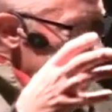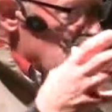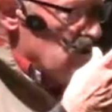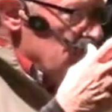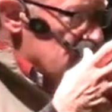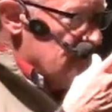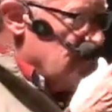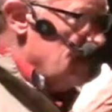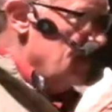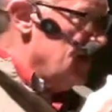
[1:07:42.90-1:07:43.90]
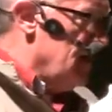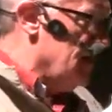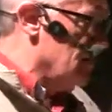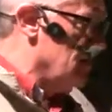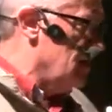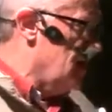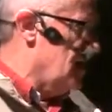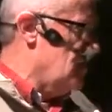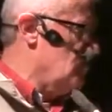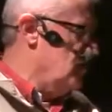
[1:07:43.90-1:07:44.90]
groups that have gotten together, and,
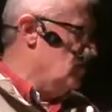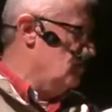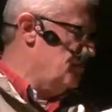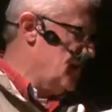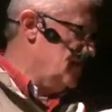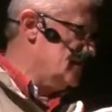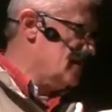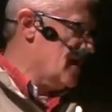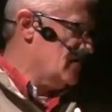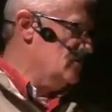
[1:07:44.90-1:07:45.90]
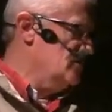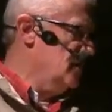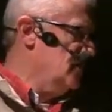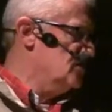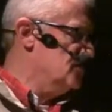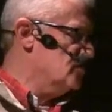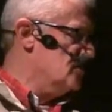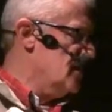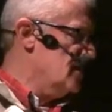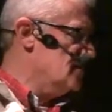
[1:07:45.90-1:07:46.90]
and we don't pay any salaries, but each
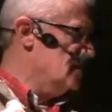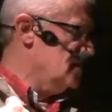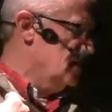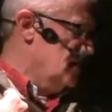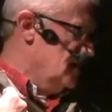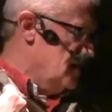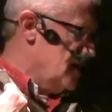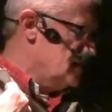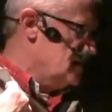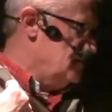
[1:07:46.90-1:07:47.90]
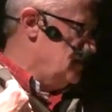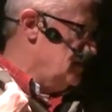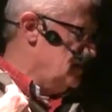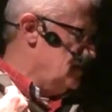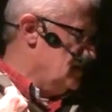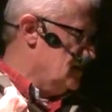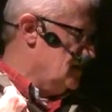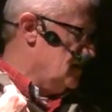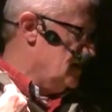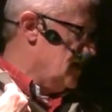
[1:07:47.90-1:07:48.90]
person has to, has to be uh,
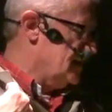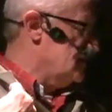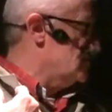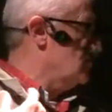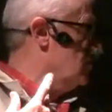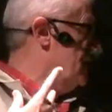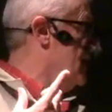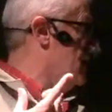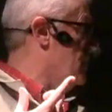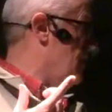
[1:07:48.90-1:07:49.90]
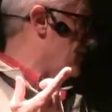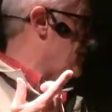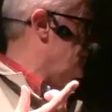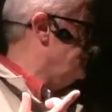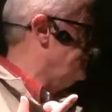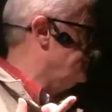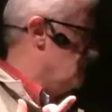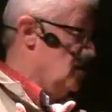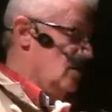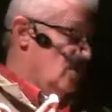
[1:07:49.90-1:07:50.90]
at the store a day a month,
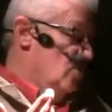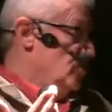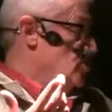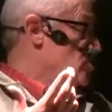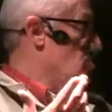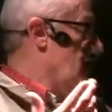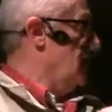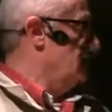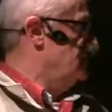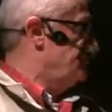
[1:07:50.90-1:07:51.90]
which is okay.